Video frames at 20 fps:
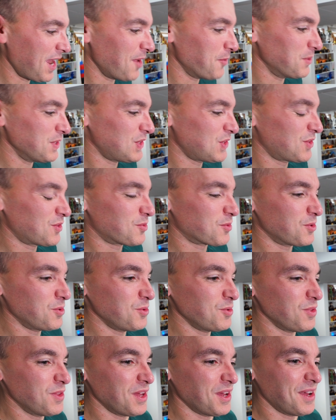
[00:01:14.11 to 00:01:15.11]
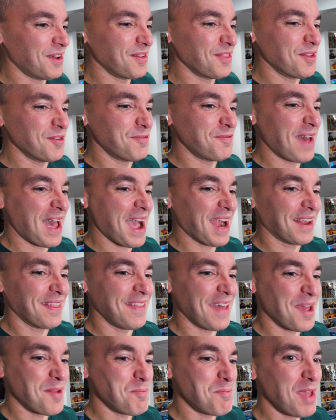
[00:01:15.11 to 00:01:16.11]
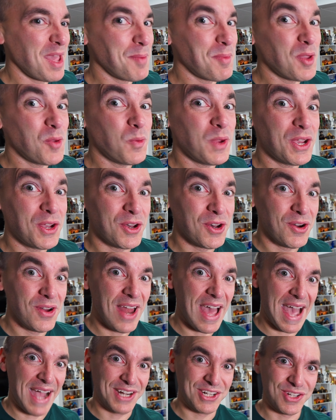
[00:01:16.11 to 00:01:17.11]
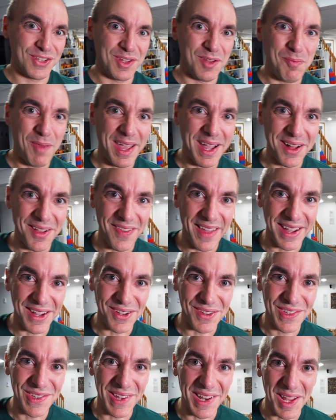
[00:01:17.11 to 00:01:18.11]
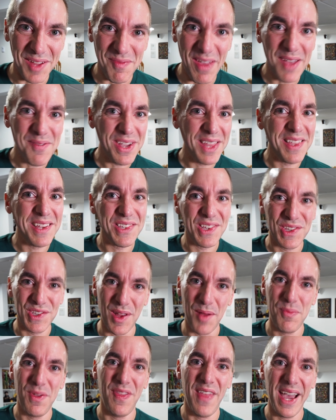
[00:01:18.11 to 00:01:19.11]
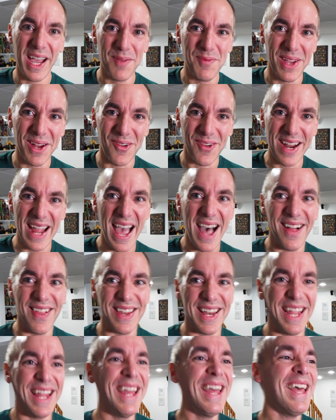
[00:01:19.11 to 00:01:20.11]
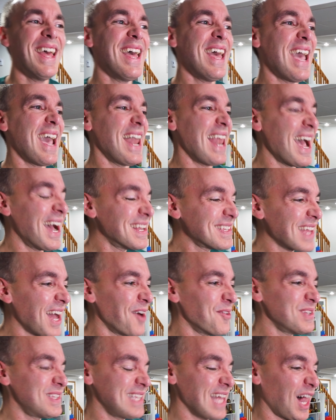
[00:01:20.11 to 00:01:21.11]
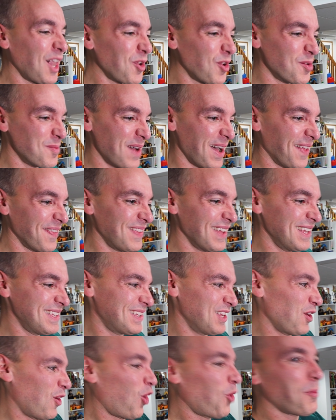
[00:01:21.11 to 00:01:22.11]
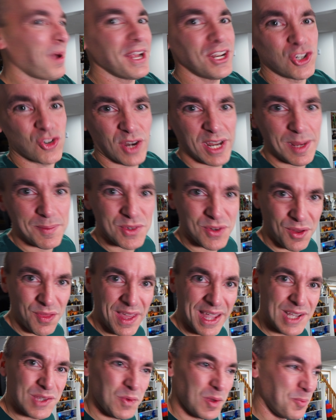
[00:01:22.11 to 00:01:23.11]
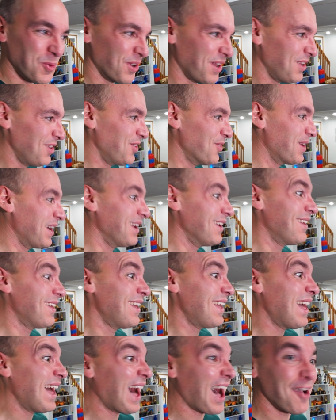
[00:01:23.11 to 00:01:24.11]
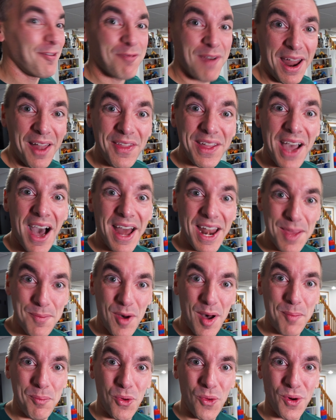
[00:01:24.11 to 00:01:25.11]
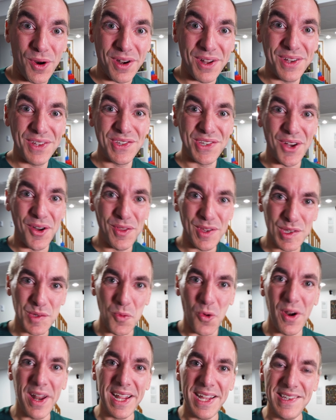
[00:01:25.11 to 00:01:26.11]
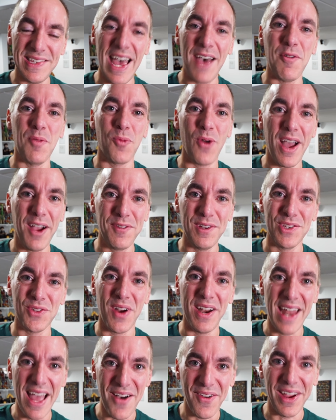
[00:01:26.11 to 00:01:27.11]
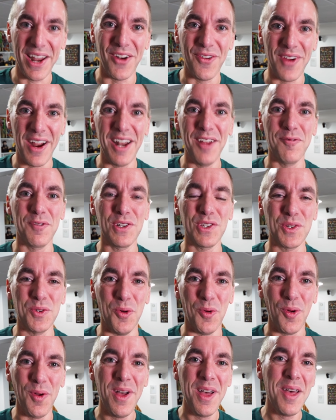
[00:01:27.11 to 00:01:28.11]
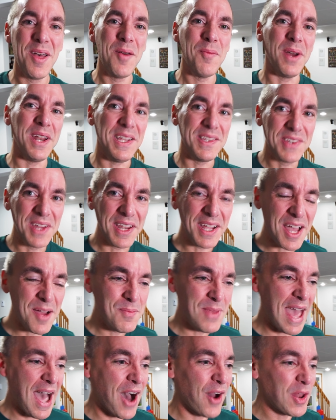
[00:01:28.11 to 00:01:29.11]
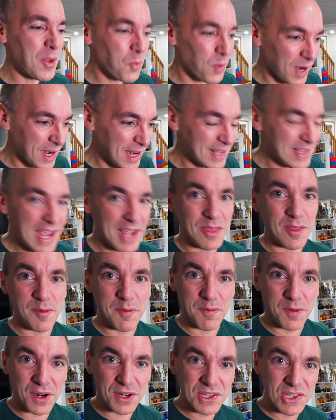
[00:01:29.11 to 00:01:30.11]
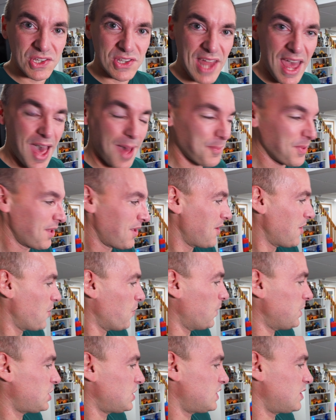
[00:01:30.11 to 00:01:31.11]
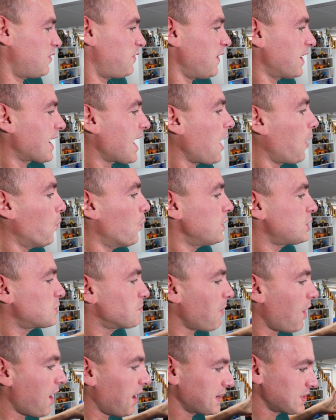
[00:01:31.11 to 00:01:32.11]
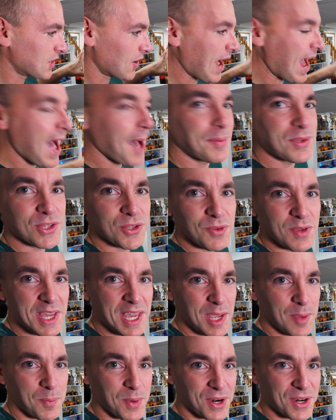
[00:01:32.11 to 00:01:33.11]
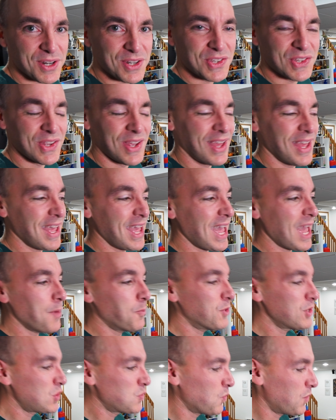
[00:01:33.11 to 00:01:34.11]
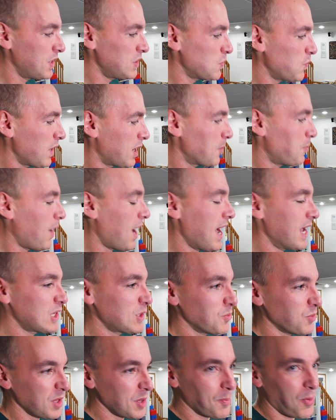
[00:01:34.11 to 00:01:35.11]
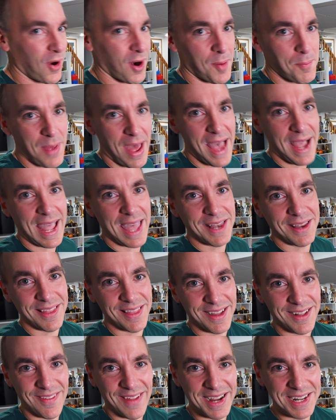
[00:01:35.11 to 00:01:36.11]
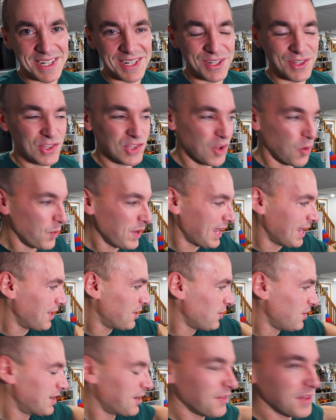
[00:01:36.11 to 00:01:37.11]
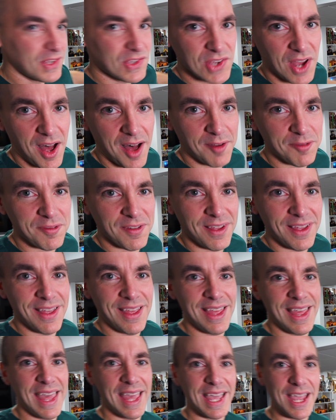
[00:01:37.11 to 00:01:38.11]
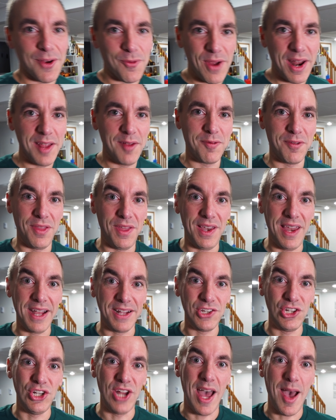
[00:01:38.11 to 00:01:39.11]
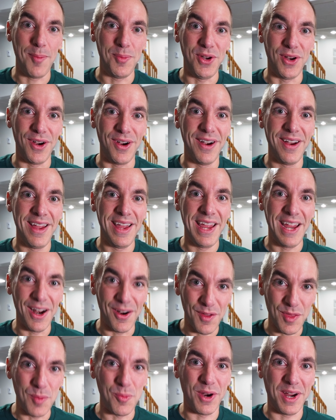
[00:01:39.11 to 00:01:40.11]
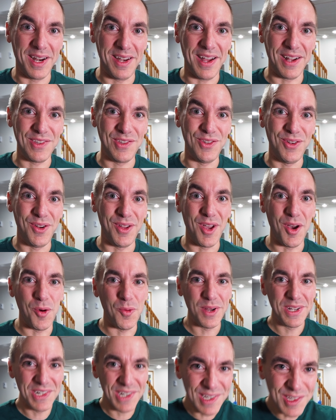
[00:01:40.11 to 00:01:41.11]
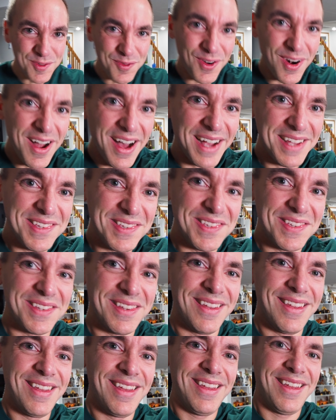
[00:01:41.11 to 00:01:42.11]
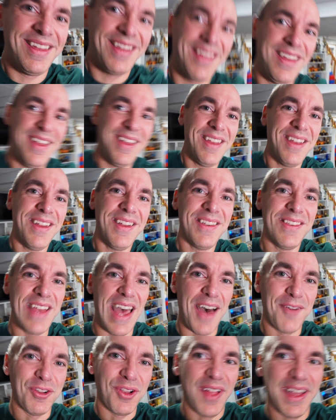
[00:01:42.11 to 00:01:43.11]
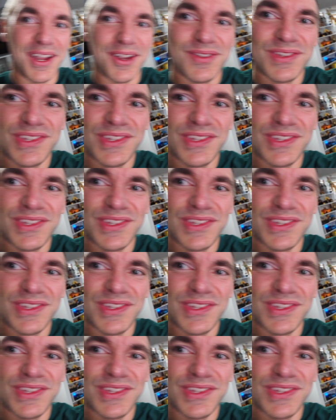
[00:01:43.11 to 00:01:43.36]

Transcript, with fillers: it was through the the fact that maybe we could actually make a LEGO city. Maybe this is something that could be a reality. And as I was telling him about this and all my dreams or things we put into it, I finally got him on board. So this morning, he's having breakfast right now and getting ready for school, but he's gonna come down and we're gonna take the first step, which is to figure out which mocks are absolute keepers and which ones we could possibly part back into the collection so we can clear this off and get ready for the next chapter here in the Brickitect Studio, which is for us to have a LEGO